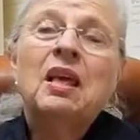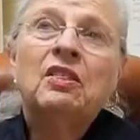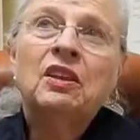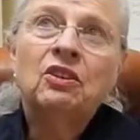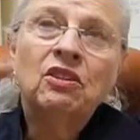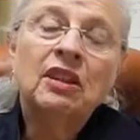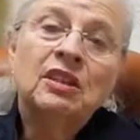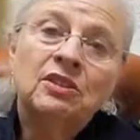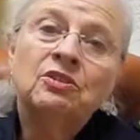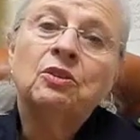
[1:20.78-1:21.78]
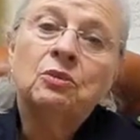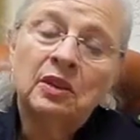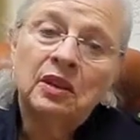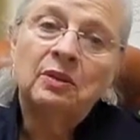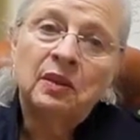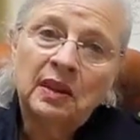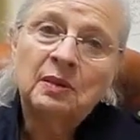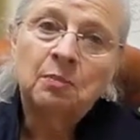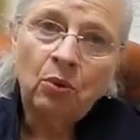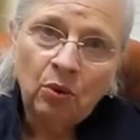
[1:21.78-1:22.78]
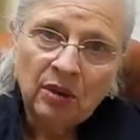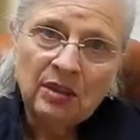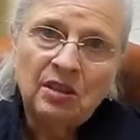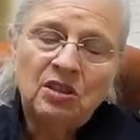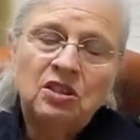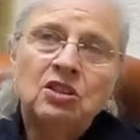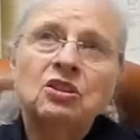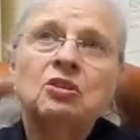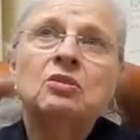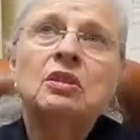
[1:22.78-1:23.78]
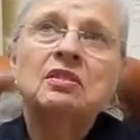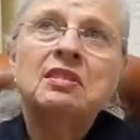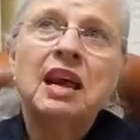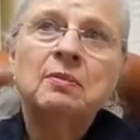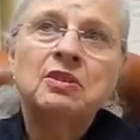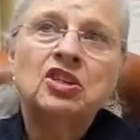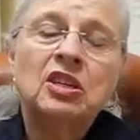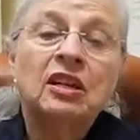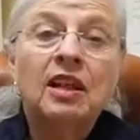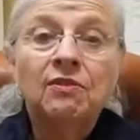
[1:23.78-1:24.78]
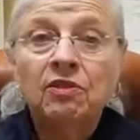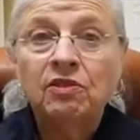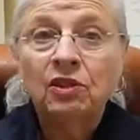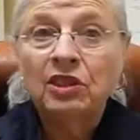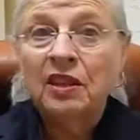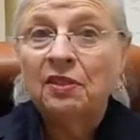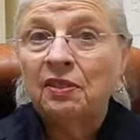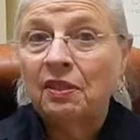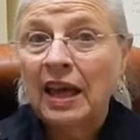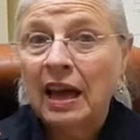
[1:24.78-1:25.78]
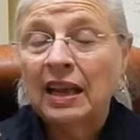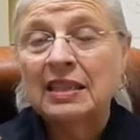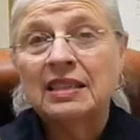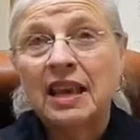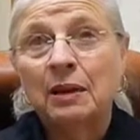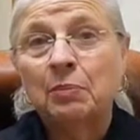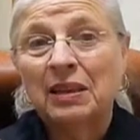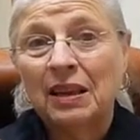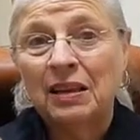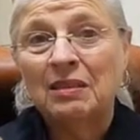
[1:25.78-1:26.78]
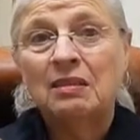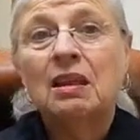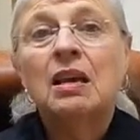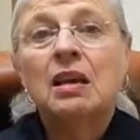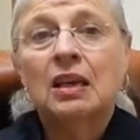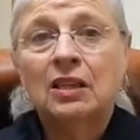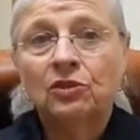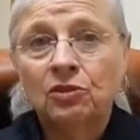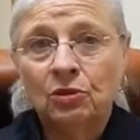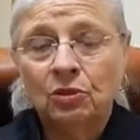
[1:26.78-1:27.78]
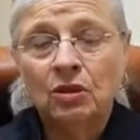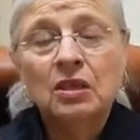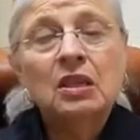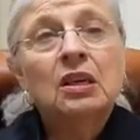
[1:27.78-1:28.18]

The early years are really, really important to establishing a love of learning that can take place in school.